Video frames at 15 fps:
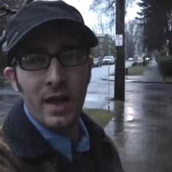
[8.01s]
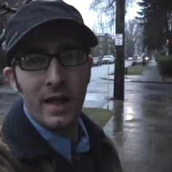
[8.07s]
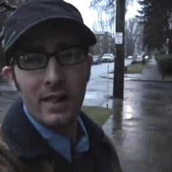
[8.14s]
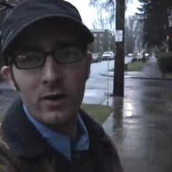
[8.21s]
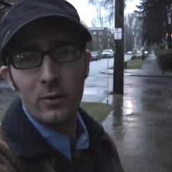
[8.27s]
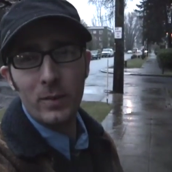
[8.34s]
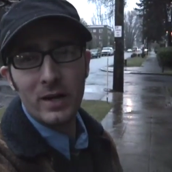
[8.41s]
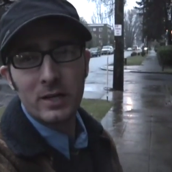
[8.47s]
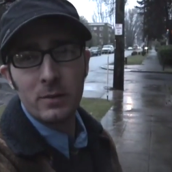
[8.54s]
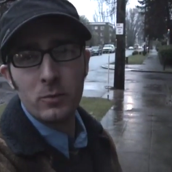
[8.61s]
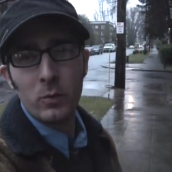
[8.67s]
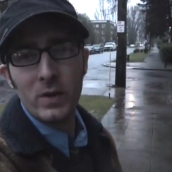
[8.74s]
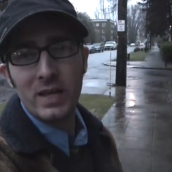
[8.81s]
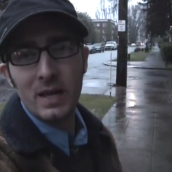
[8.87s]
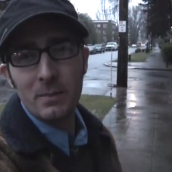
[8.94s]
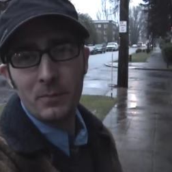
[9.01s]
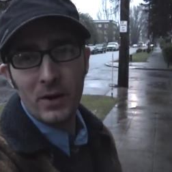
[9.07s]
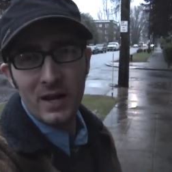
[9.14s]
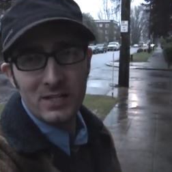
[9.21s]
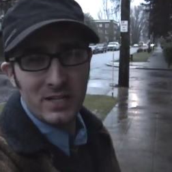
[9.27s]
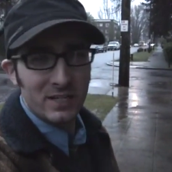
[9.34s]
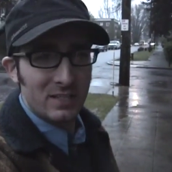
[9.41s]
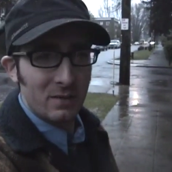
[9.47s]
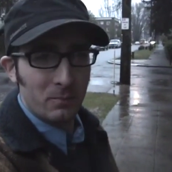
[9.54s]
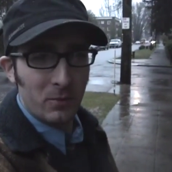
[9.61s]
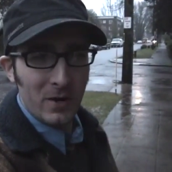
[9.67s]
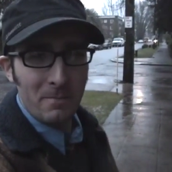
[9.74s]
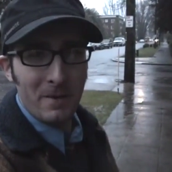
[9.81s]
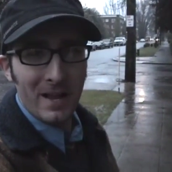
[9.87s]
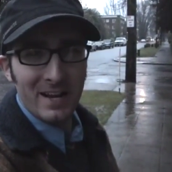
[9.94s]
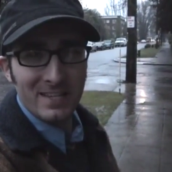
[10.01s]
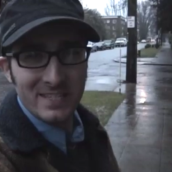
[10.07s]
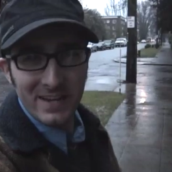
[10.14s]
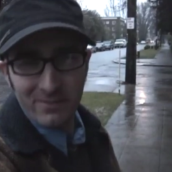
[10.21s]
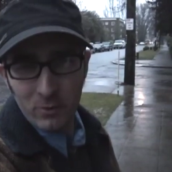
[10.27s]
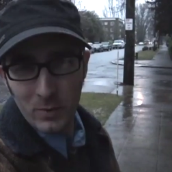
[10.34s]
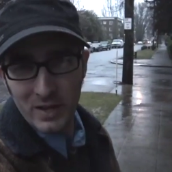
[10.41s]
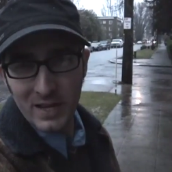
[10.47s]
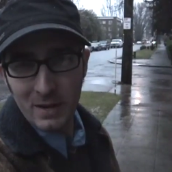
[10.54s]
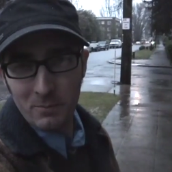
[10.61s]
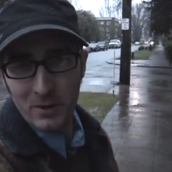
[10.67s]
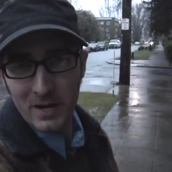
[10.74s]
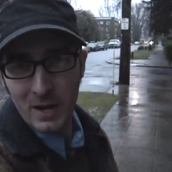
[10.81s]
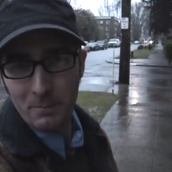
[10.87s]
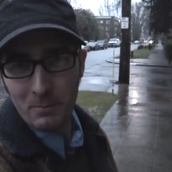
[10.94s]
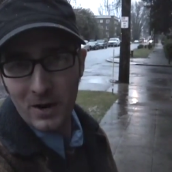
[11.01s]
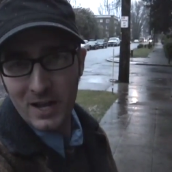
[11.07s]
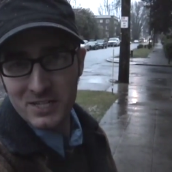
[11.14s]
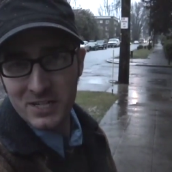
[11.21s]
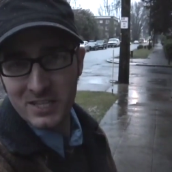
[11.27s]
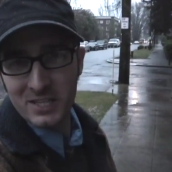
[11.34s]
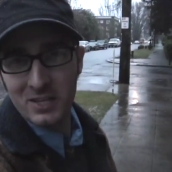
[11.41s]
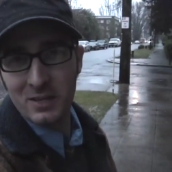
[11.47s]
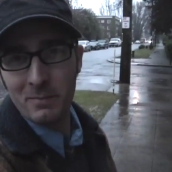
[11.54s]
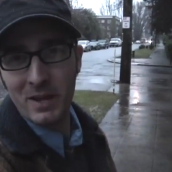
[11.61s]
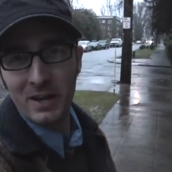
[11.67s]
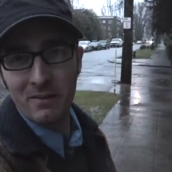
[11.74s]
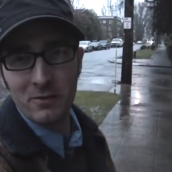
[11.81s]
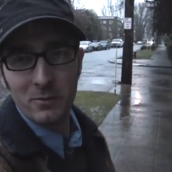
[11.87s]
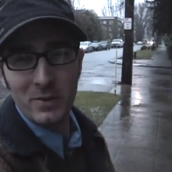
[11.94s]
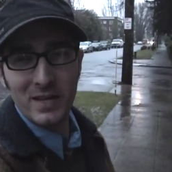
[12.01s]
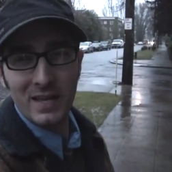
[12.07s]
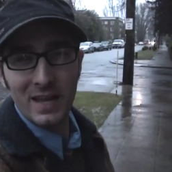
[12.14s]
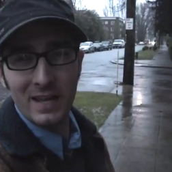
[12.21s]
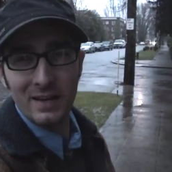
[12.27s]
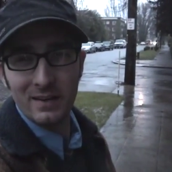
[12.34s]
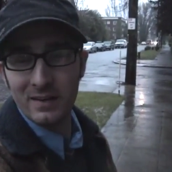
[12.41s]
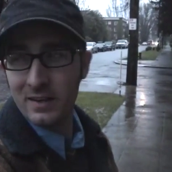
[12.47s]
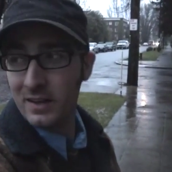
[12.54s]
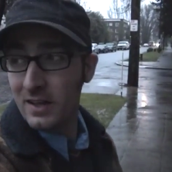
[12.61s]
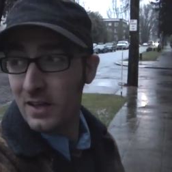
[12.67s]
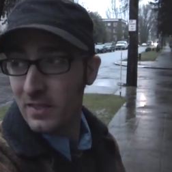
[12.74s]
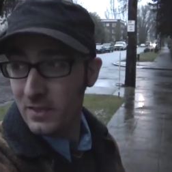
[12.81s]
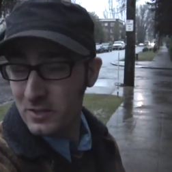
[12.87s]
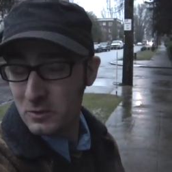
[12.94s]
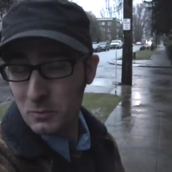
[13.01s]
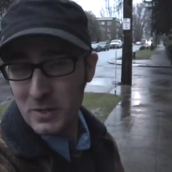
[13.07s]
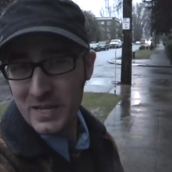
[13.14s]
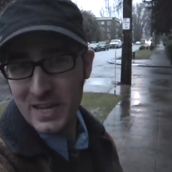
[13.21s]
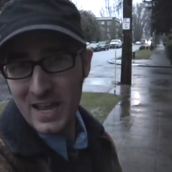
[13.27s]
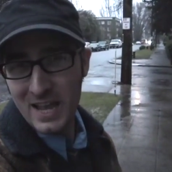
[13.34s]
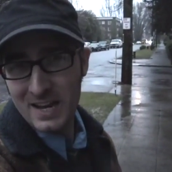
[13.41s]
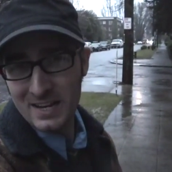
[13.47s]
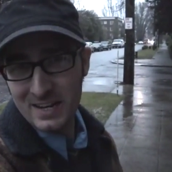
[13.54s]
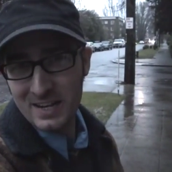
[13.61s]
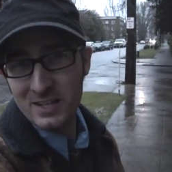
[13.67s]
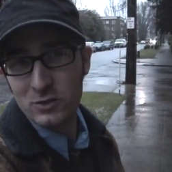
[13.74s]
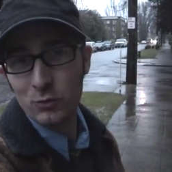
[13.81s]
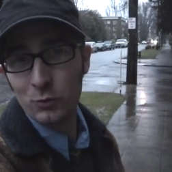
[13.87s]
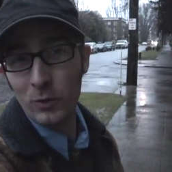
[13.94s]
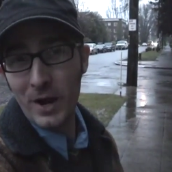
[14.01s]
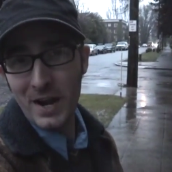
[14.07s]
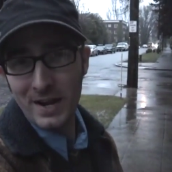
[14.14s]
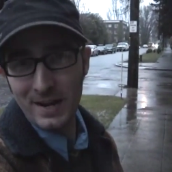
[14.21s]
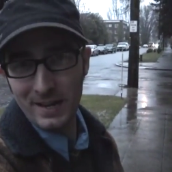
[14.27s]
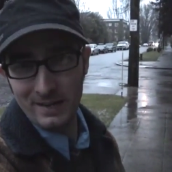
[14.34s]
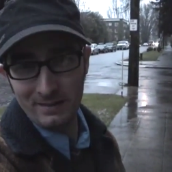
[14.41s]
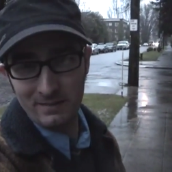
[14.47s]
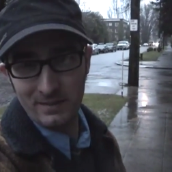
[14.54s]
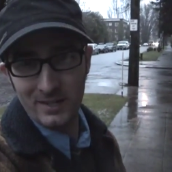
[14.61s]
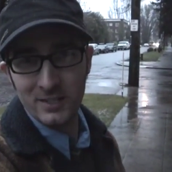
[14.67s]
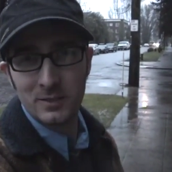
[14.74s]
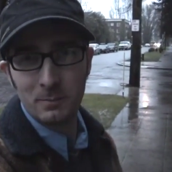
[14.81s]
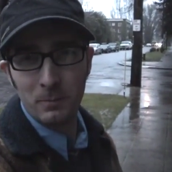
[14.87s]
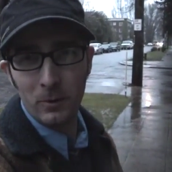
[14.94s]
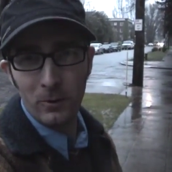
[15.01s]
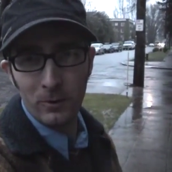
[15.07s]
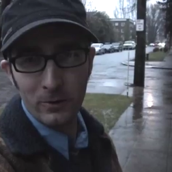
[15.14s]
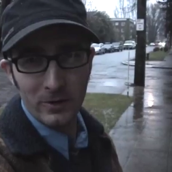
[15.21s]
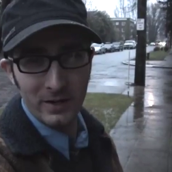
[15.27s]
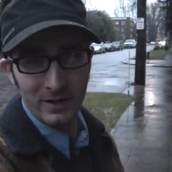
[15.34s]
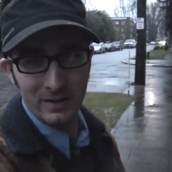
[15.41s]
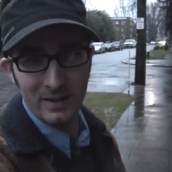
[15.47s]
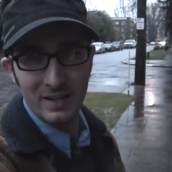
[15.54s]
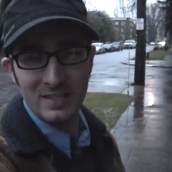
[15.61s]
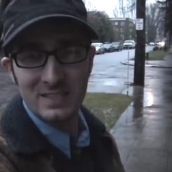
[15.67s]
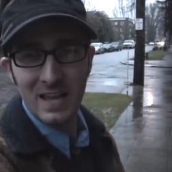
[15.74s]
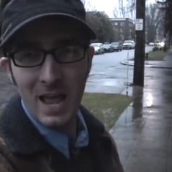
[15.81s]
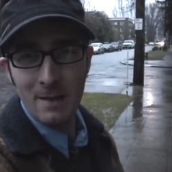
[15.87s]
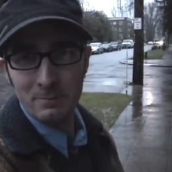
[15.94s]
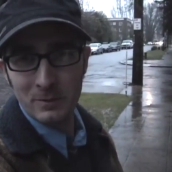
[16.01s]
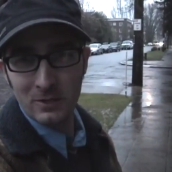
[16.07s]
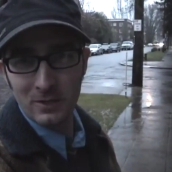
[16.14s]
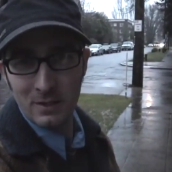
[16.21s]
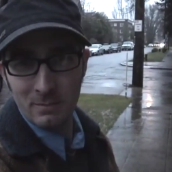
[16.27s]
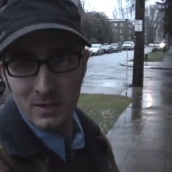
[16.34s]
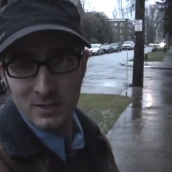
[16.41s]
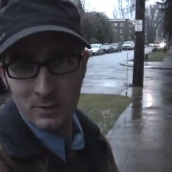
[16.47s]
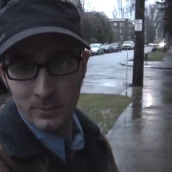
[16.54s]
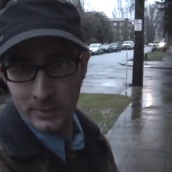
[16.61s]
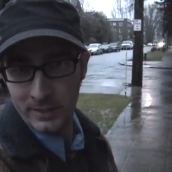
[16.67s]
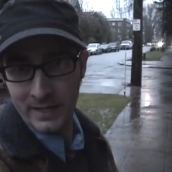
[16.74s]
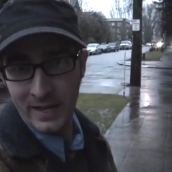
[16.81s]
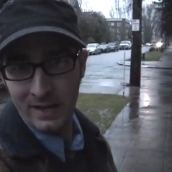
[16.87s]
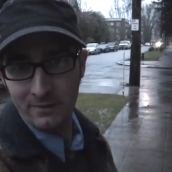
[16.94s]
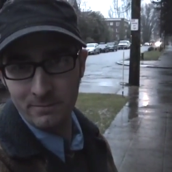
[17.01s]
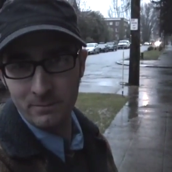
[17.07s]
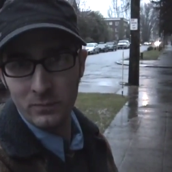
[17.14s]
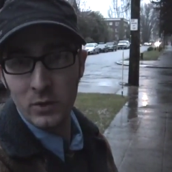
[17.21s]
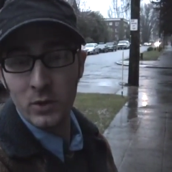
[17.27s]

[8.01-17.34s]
Hello and welcome to Weekend Projects. I'm Bre Pettis and every week I bring you a project that you can make over the weekend. This weekend, it's raining, it's pouring, it's absolutely miserable out,